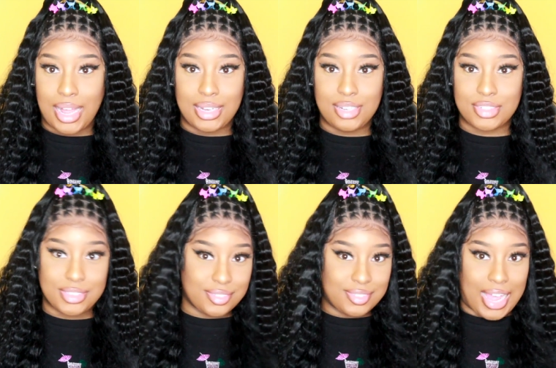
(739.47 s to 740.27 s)
I love
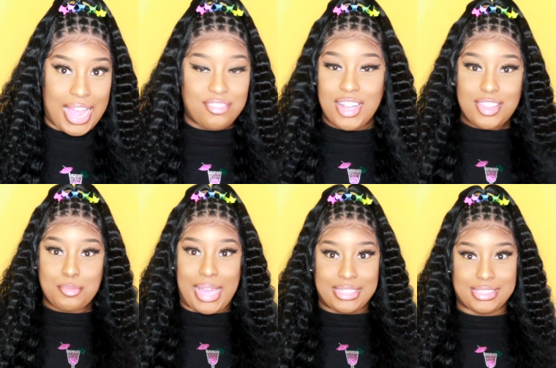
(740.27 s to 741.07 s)
it. I have nothing
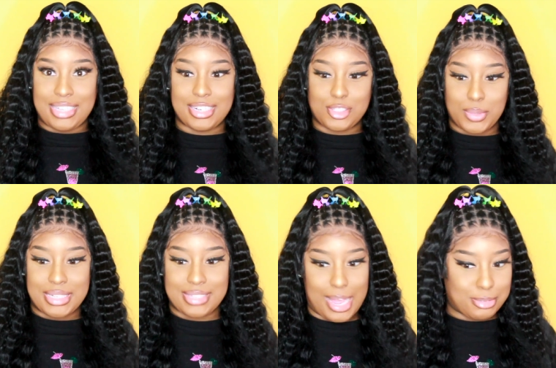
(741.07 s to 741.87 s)
bad to say. This wig
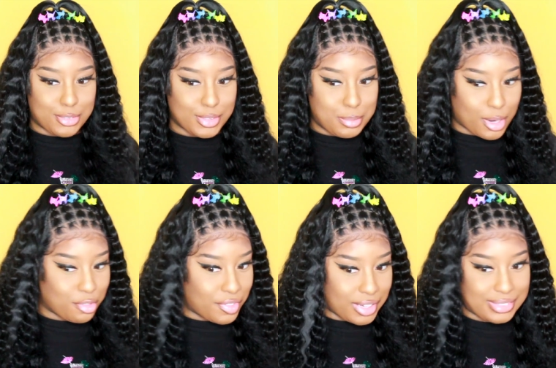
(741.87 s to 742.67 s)
is absolutely
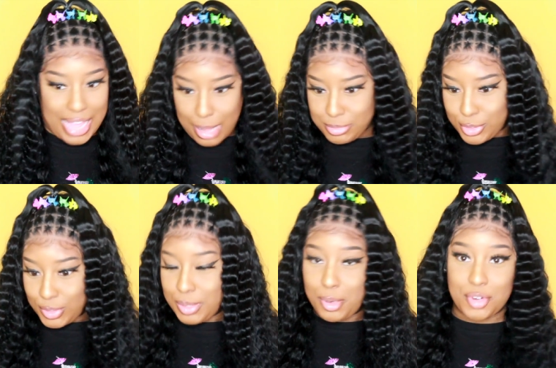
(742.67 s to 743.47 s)
perfect.
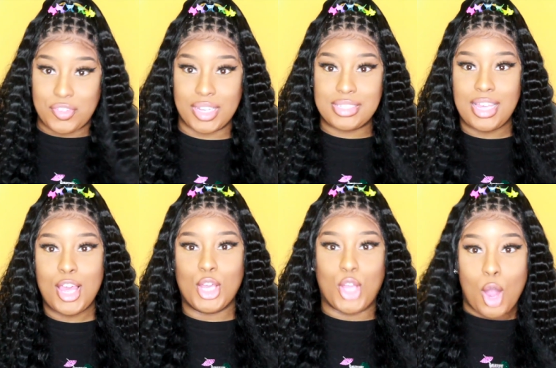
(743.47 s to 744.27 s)
Absolutely perfect.
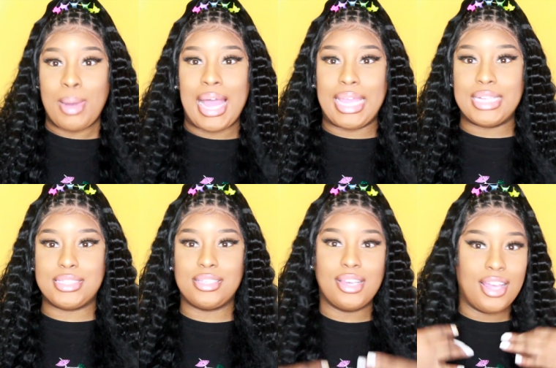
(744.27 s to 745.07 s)
Go buy
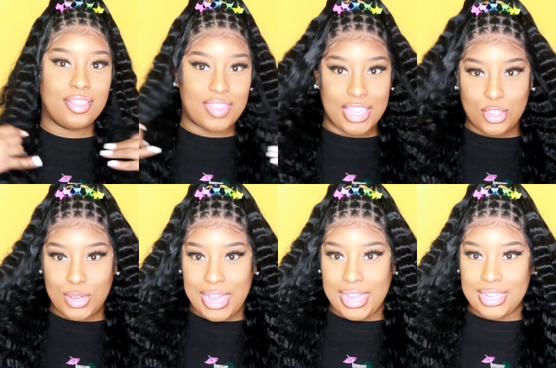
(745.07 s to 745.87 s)
it. Thank you
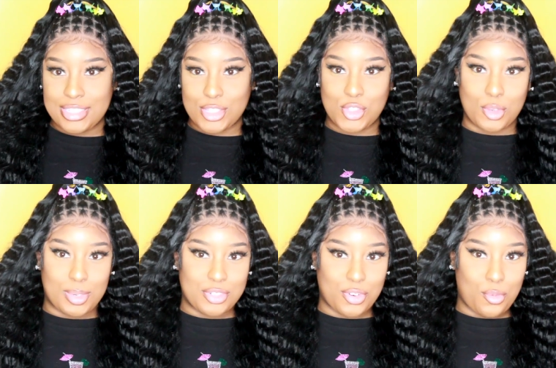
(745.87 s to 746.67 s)
guys so
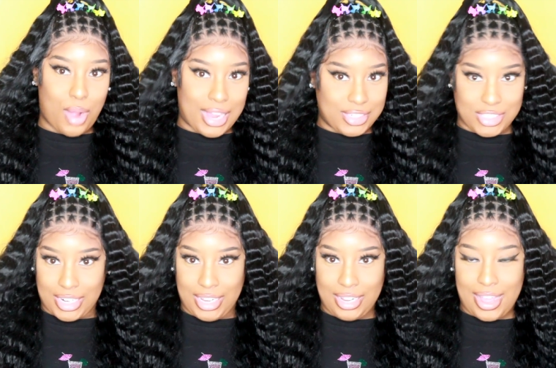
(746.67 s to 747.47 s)
much for
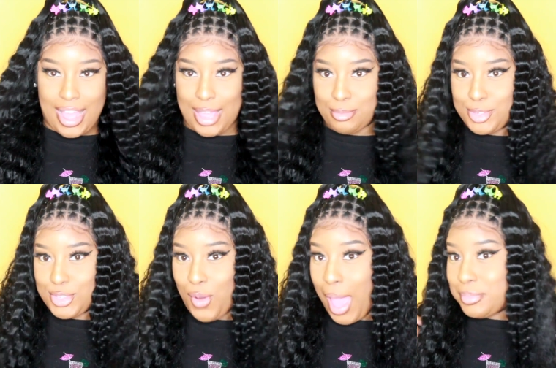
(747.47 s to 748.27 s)
watching. I'm
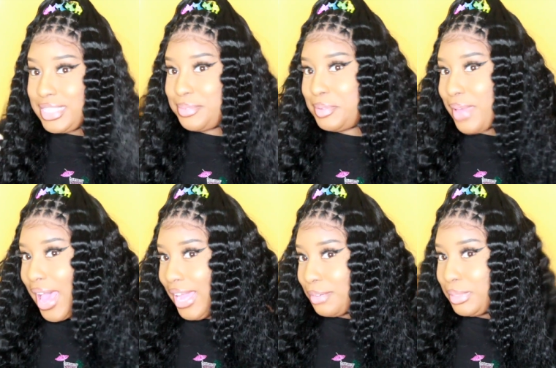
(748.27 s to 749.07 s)
so happy to be
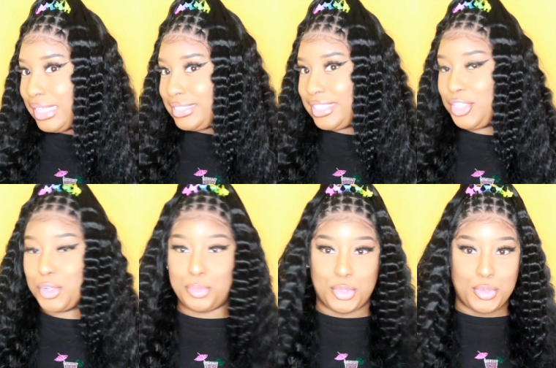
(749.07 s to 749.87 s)
back, blessing
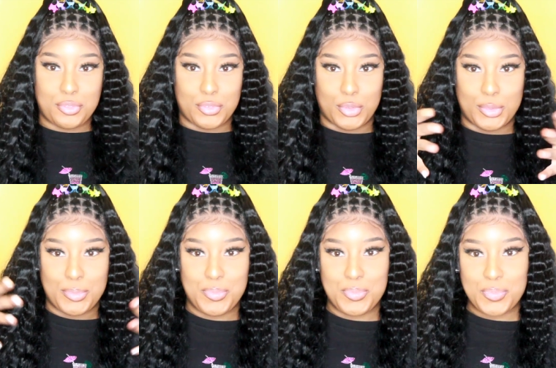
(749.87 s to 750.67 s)
your beautiful